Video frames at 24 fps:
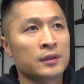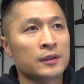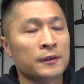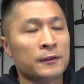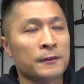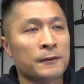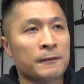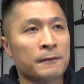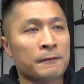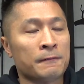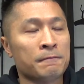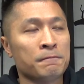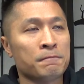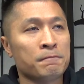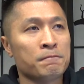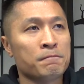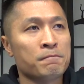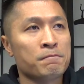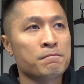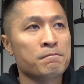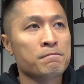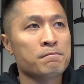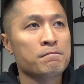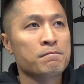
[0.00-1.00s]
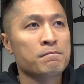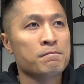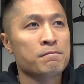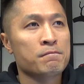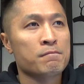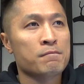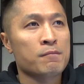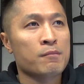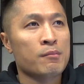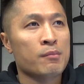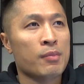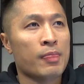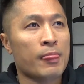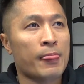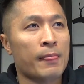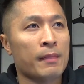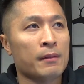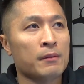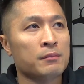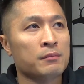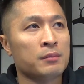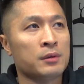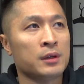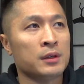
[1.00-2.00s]
Um,
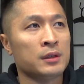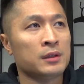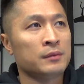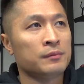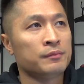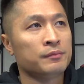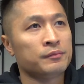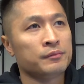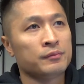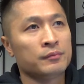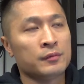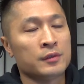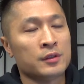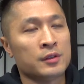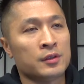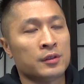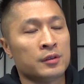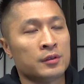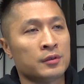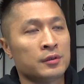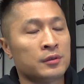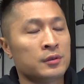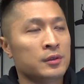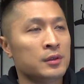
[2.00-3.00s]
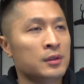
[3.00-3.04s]
but you know,